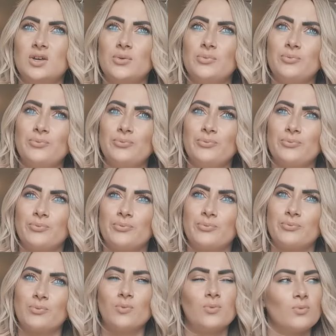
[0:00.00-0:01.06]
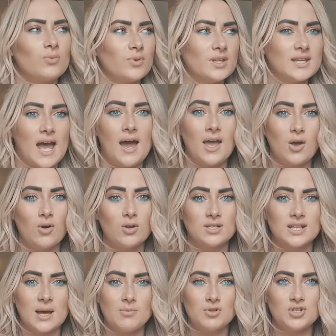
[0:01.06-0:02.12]
Hmm. I order
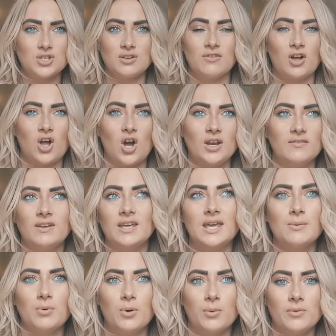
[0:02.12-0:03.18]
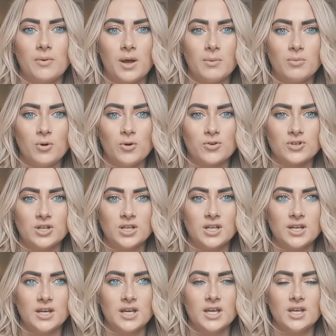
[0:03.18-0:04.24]
that much stuff, I can't even keep up with what I'm ordering.
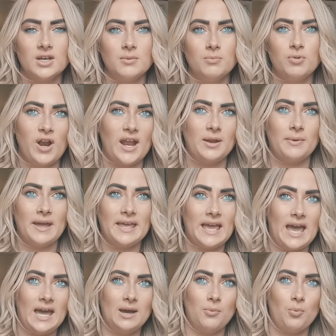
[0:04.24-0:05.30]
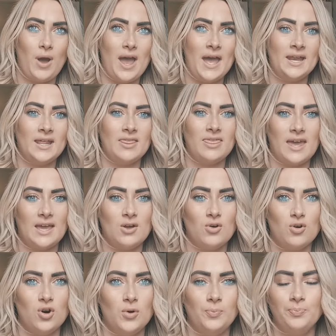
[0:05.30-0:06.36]
But anyway, yeah, when they
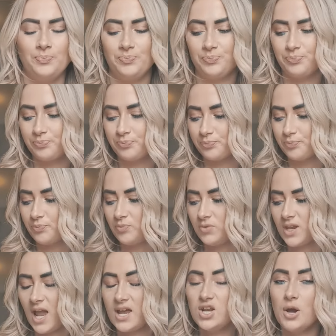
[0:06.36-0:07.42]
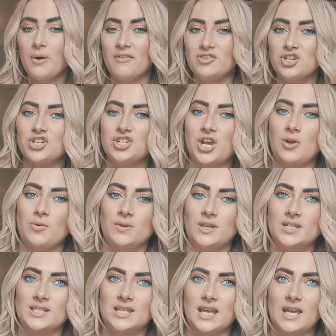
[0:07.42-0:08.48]
come, I know I've just shown you
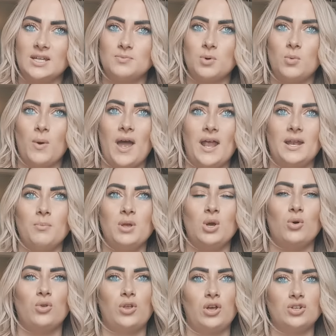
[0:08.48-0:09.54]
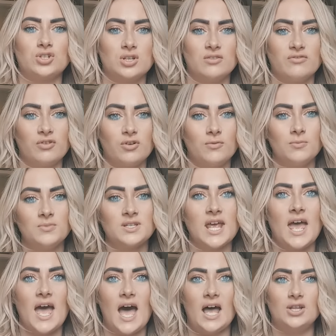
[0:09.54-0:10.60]
these, but when my other stuff comes,
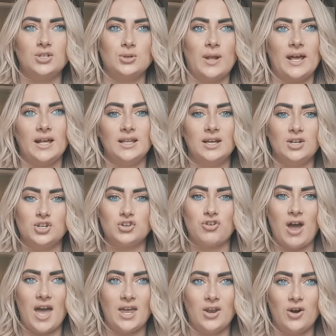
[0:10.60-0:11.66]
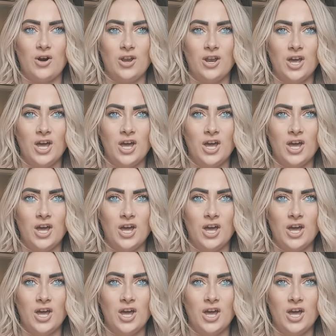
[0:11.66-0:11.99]
I do like a little trying on